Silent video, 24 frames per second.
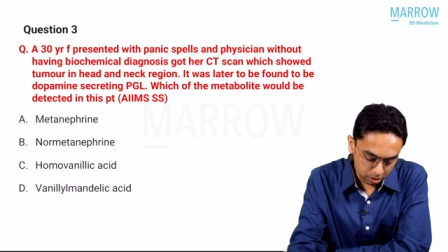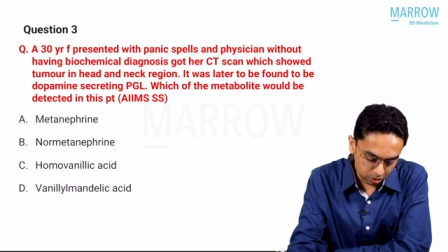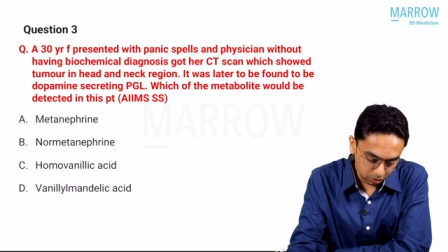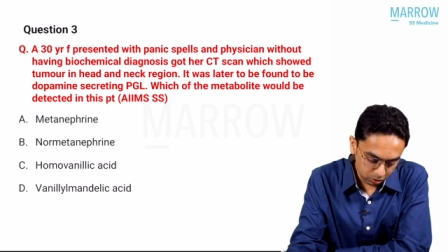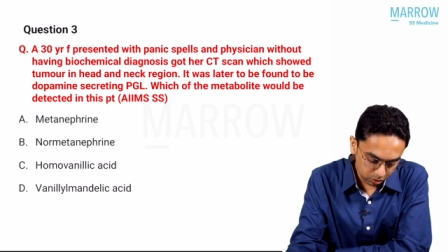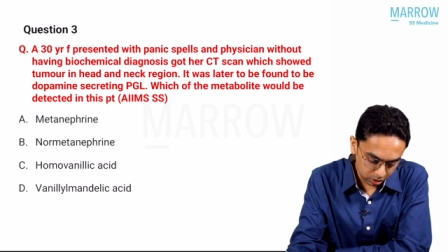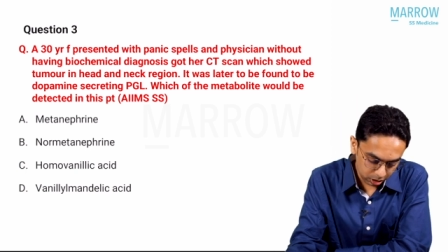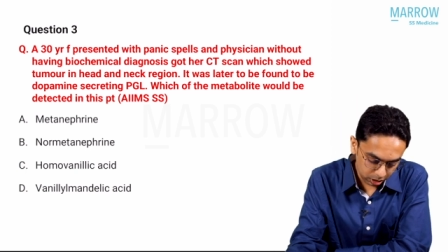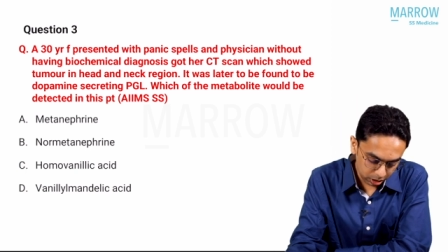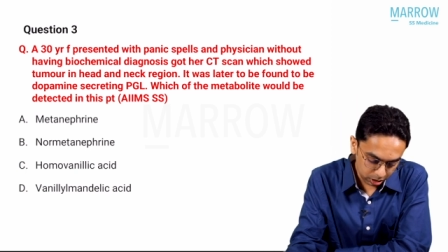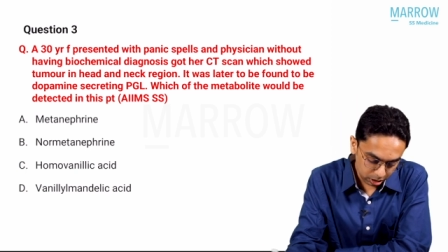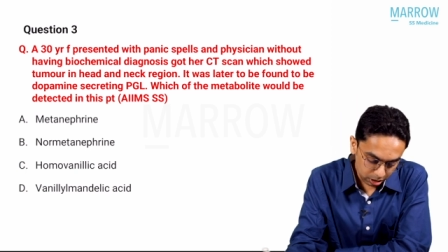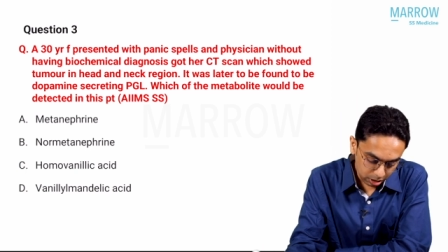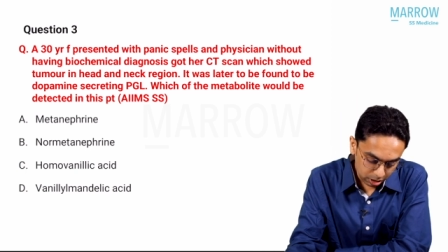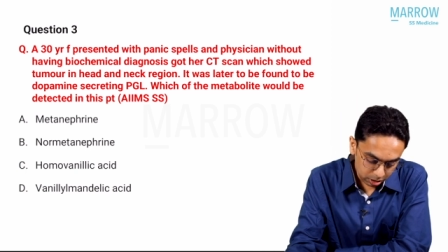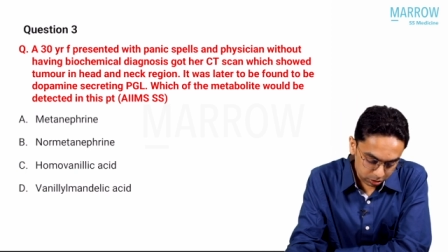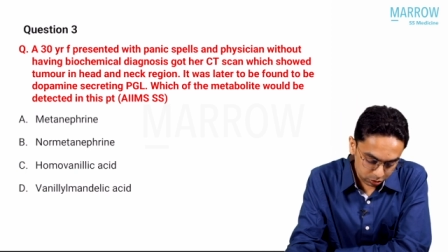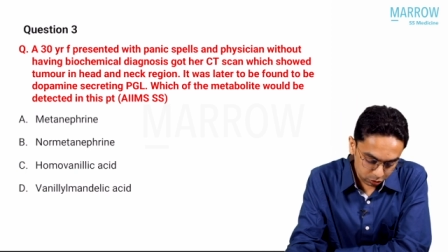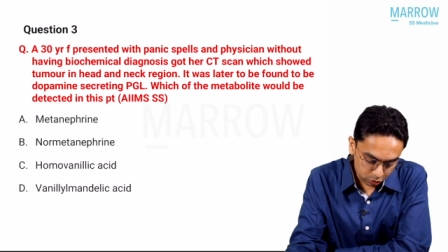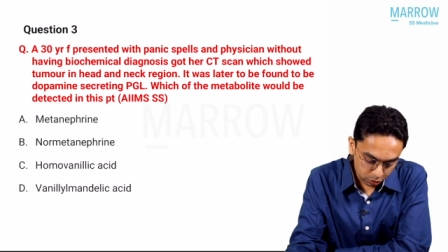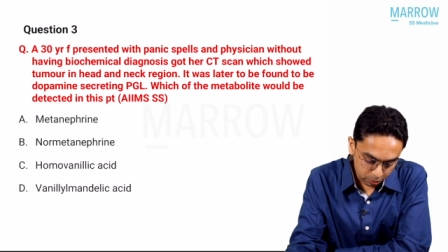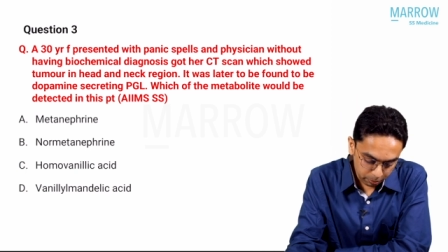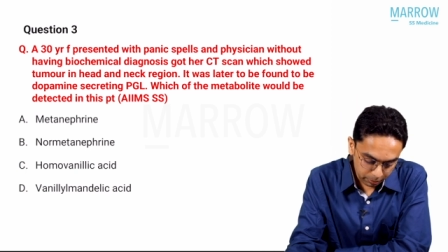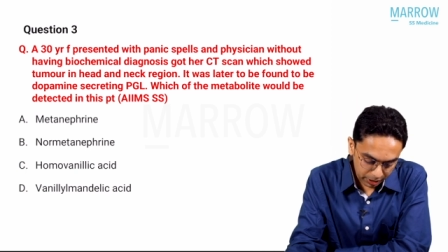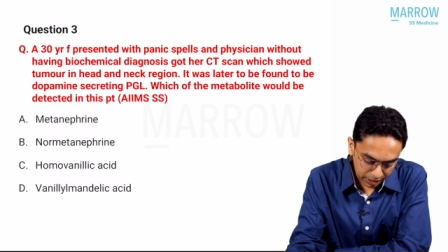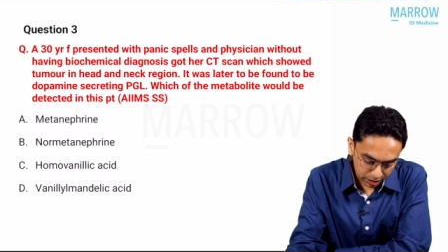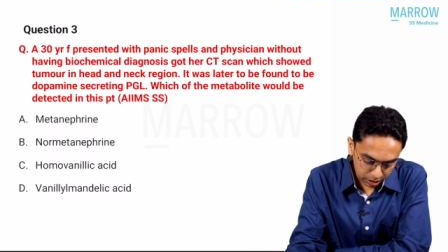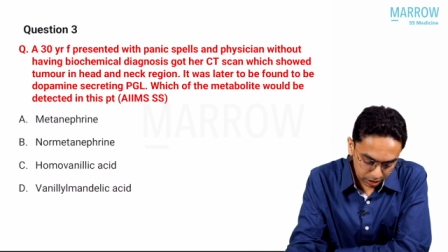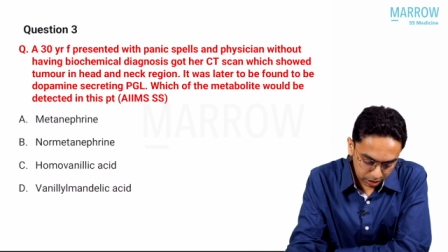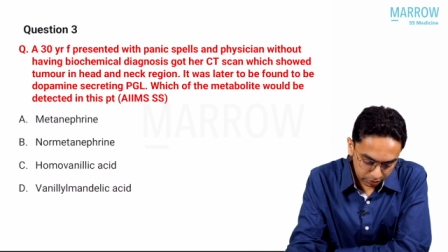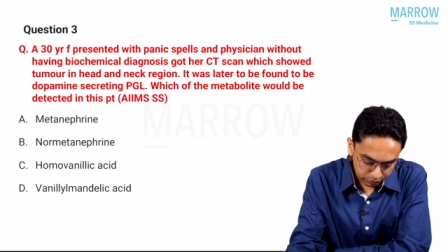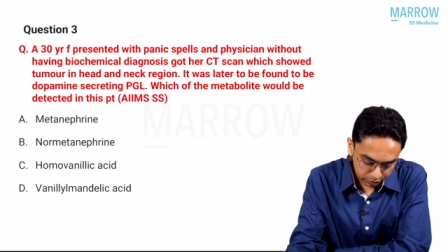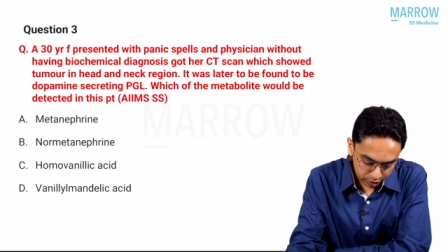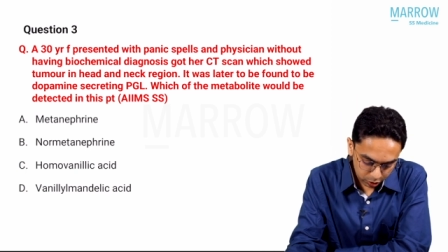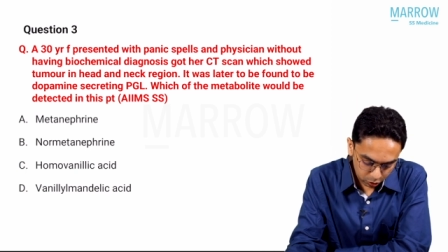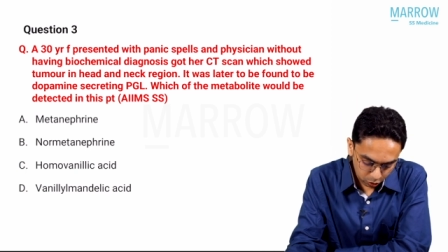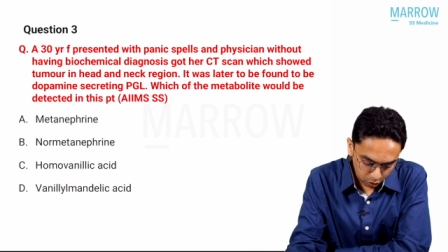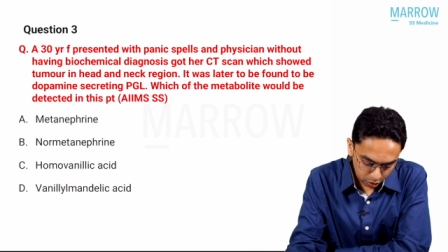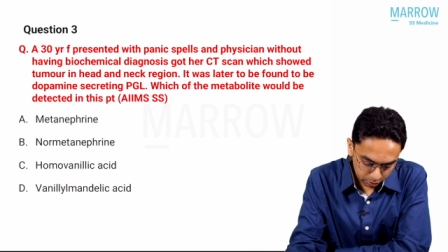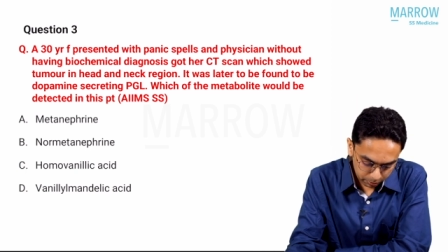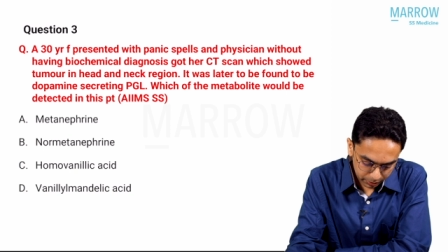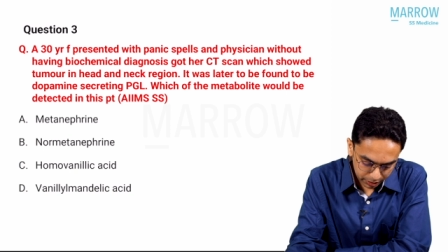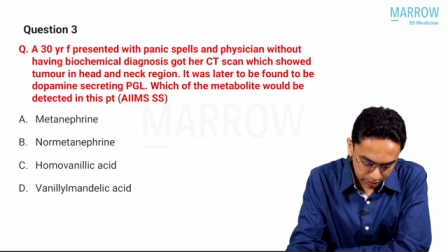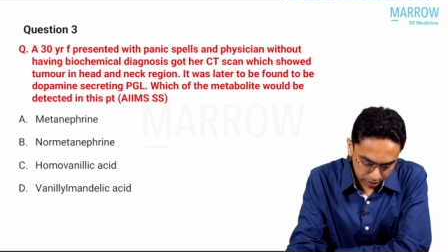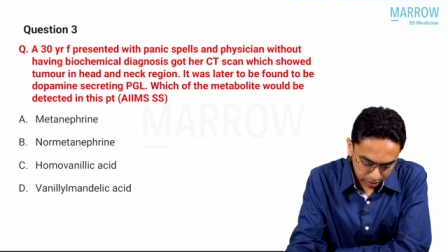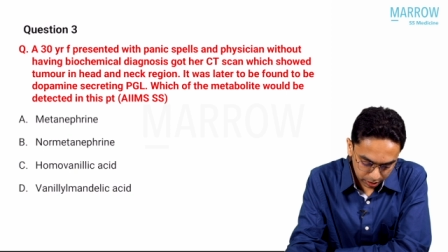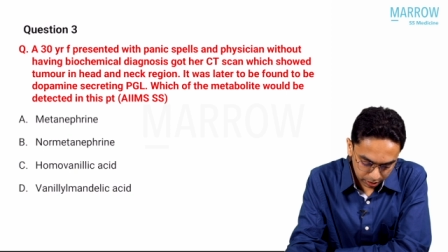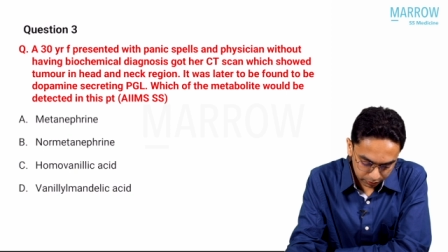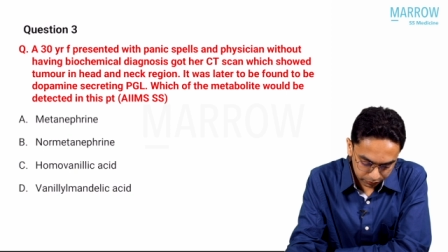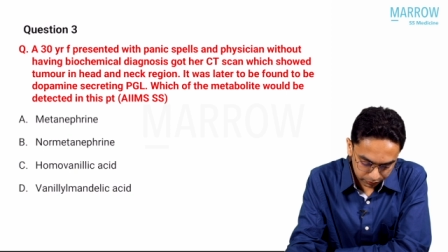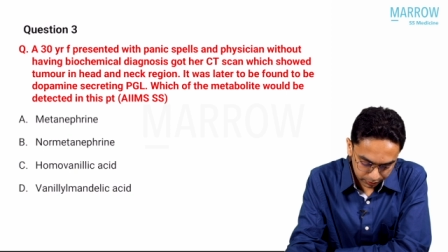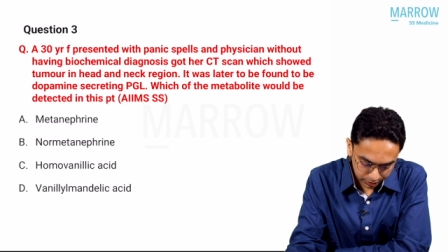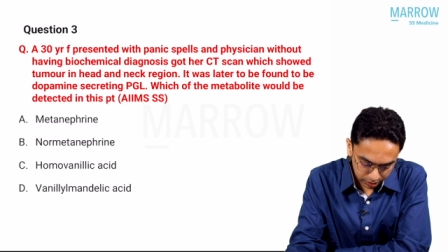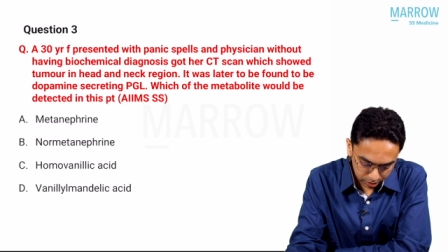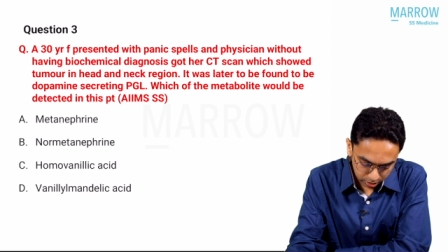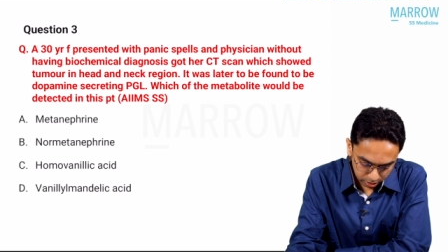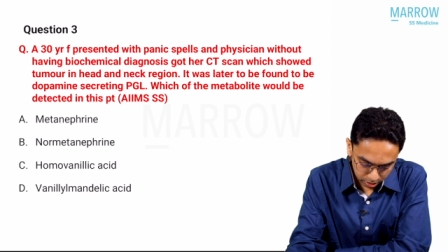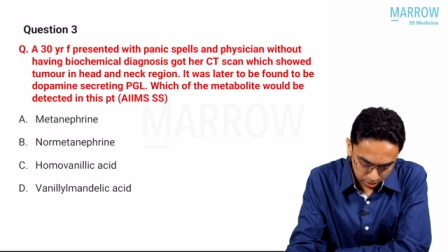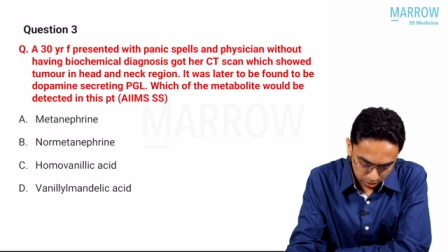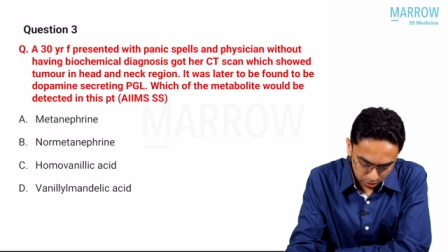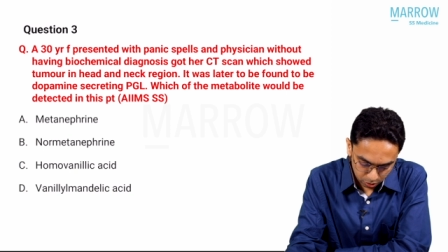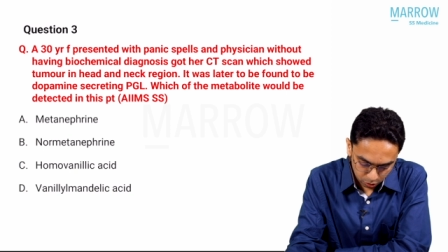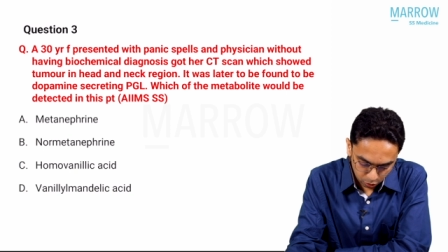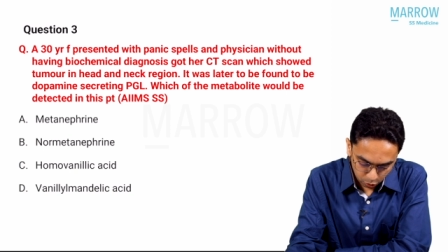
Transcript: Okay, so metanephrine, normetanephrine,